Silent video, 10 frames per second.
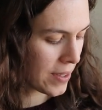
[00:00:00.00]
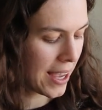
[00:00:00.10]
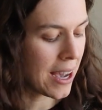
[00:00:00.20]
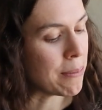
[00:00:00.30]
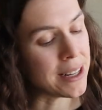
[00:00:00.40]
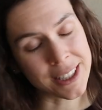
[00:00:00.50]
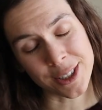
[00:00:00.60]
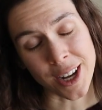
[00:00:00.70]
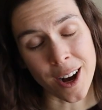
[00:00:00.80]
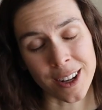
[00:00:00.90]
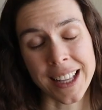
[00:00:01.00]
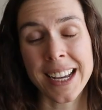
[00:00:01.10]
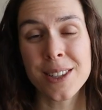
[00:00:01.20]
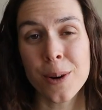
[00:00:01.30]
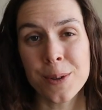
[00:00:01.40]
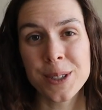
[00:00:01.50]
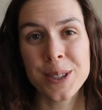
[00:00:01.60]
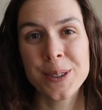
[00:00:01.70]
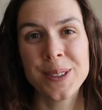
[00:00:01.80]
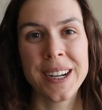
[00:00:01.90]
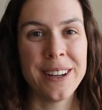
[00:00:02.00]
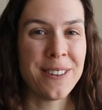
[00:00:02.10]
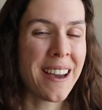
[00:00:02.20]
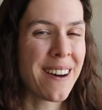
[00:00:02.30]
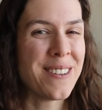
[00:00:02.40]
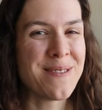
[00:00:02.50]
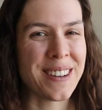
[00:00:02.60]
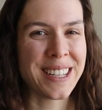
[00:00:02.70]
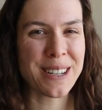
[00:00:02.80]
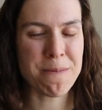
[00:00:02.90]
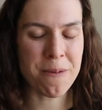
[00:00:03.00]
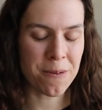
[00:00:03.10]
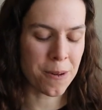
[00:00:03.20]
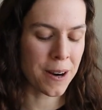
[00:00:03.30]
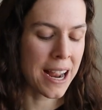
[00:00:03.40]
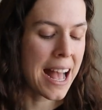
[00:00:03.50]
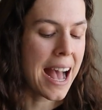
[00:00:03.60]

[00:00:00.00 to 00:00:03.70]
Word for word: Um, it's a sock. Like I told you, if you haven't been here before,